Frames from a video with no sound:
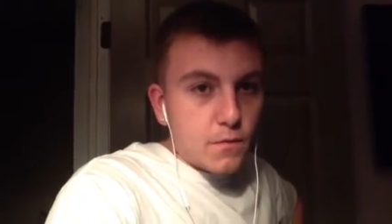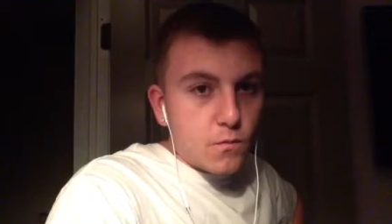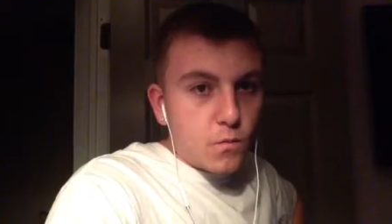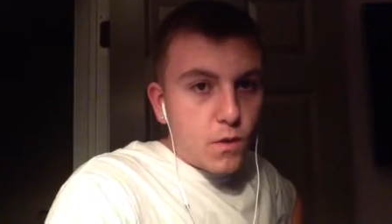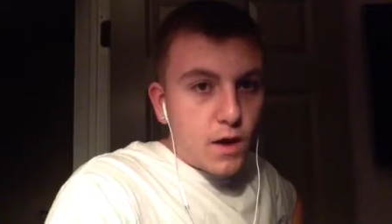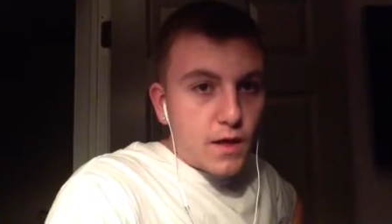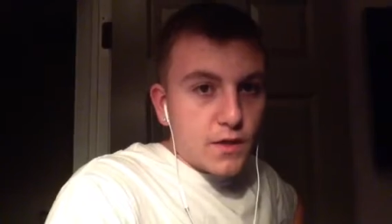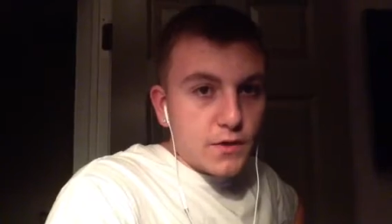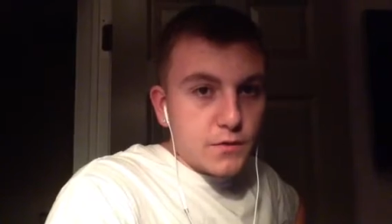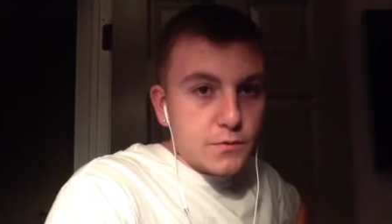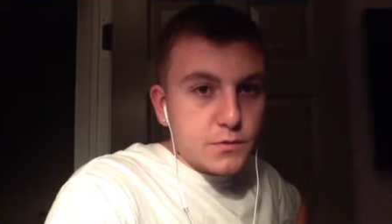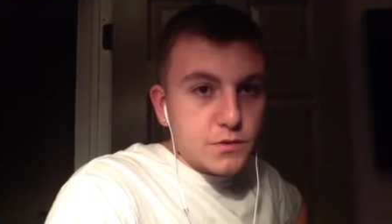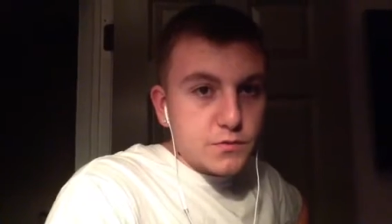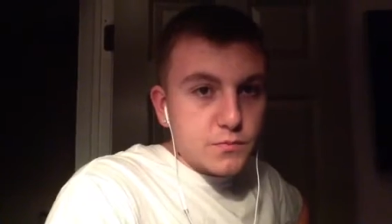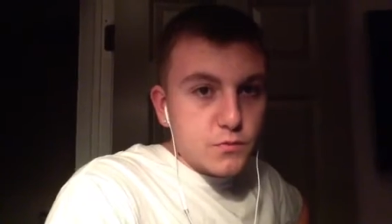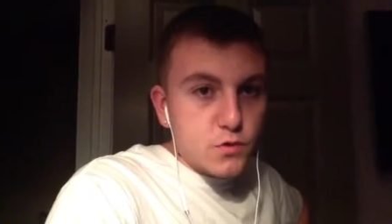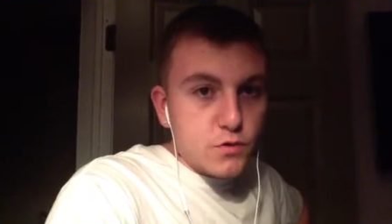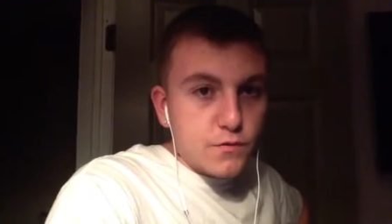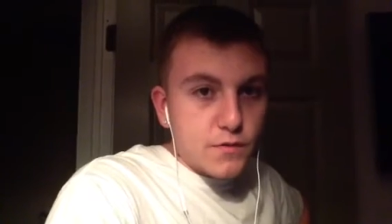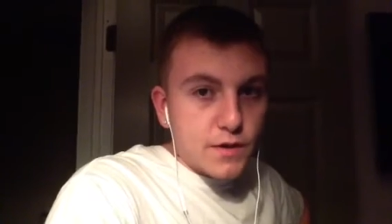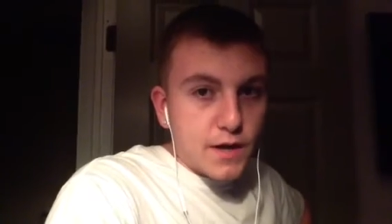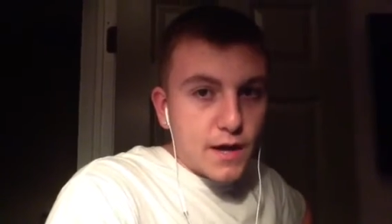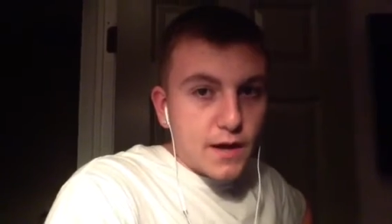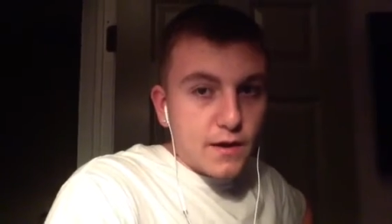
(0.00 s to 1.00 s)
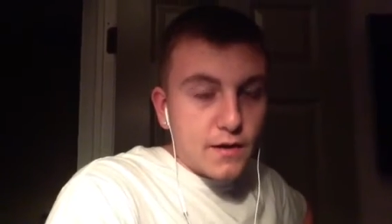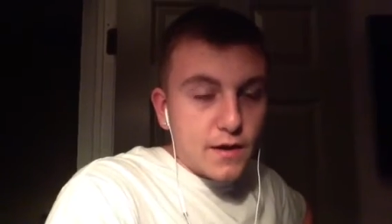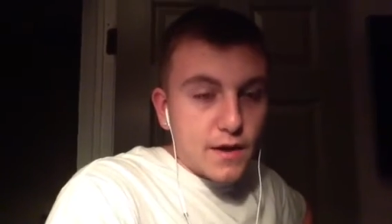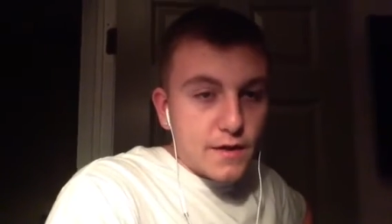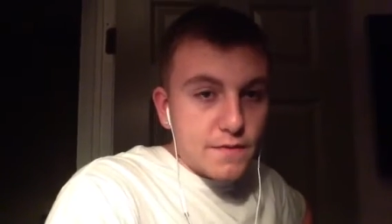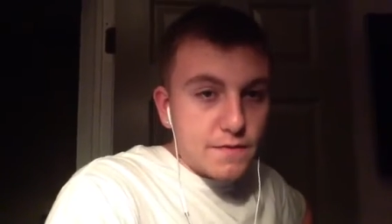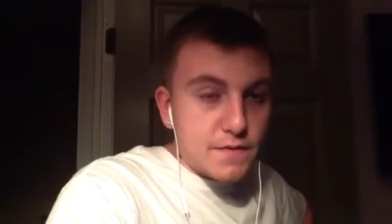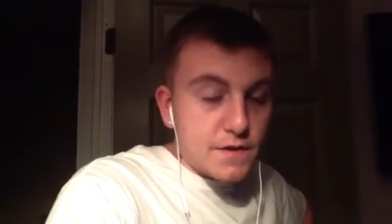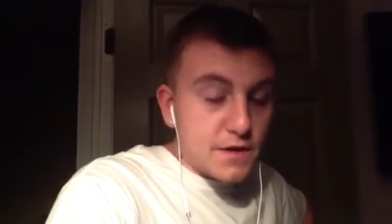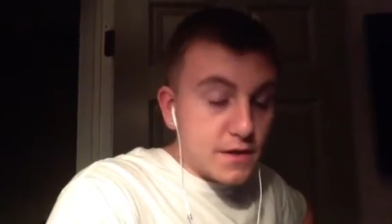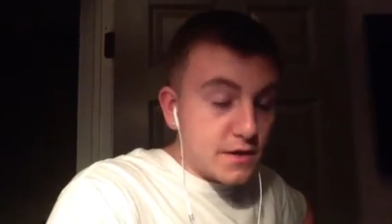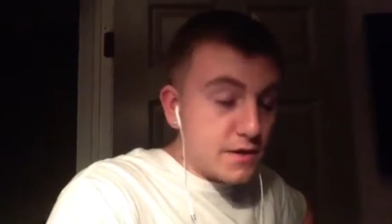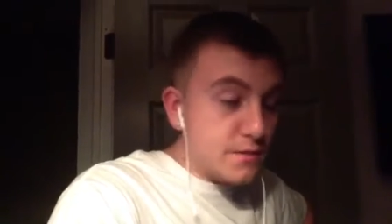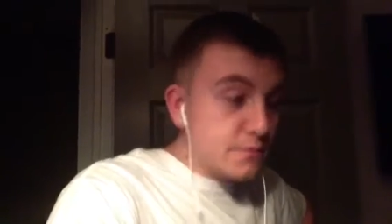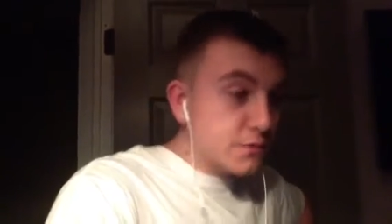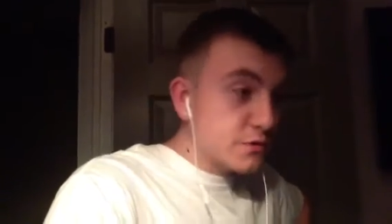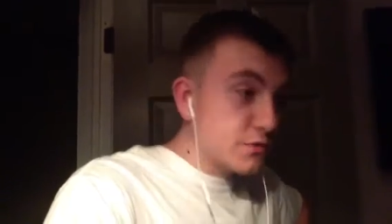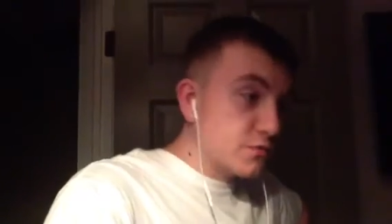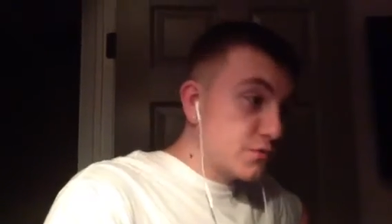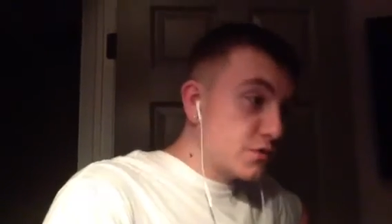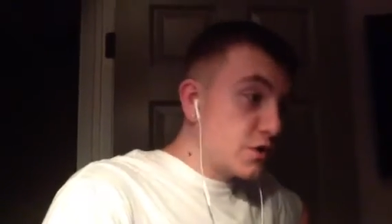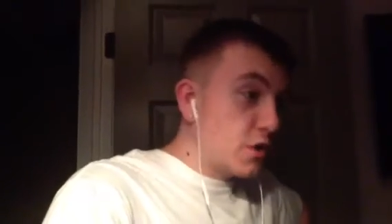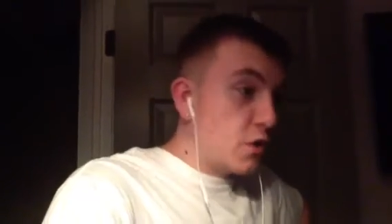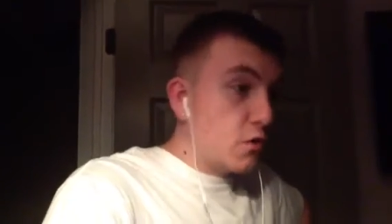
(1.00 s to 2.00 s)
while he was moving out. I think he
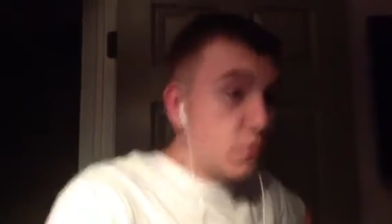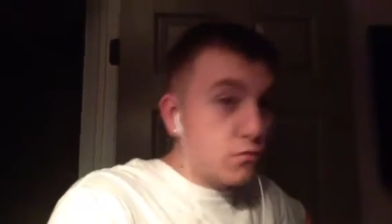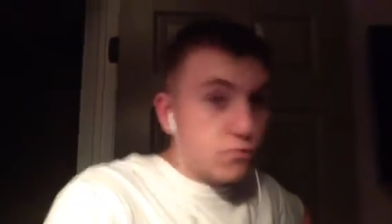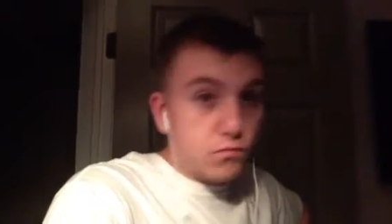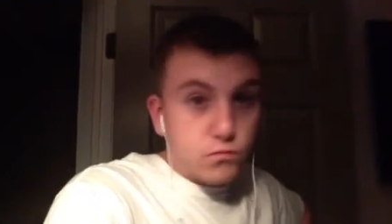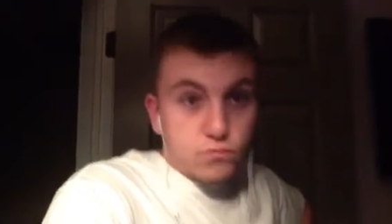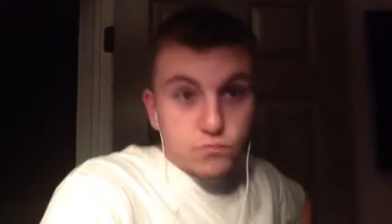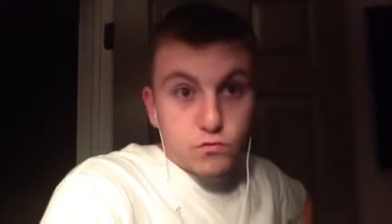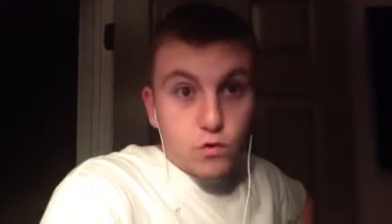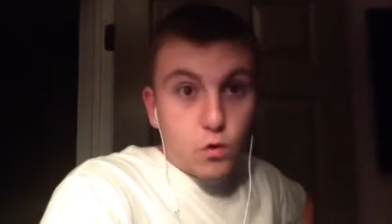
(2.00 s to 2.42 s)
was, you know,